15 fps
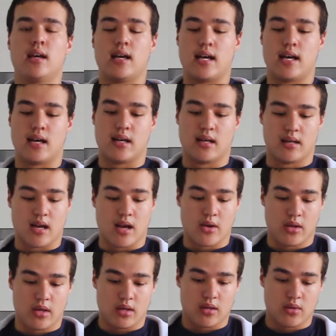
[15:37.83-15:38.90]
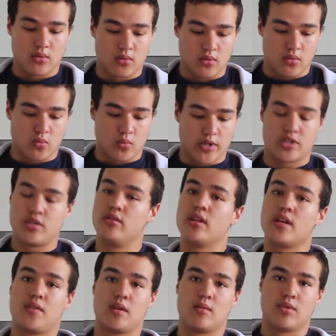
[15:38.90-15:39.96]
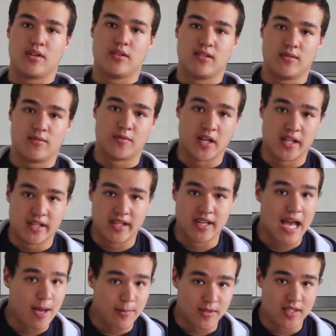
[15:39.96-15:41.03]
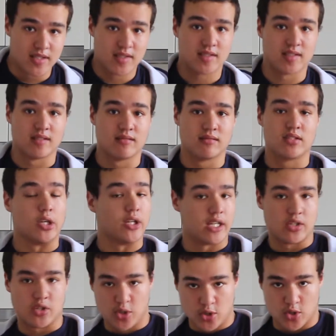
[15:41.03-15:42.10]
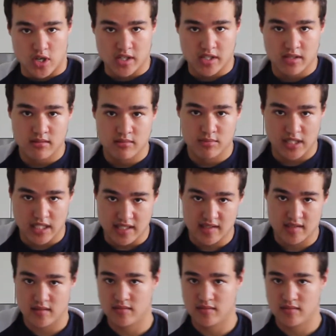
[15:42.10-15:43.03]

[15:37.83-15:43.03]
I wish you nothing but fun and happiness, and don't get too drunk, please.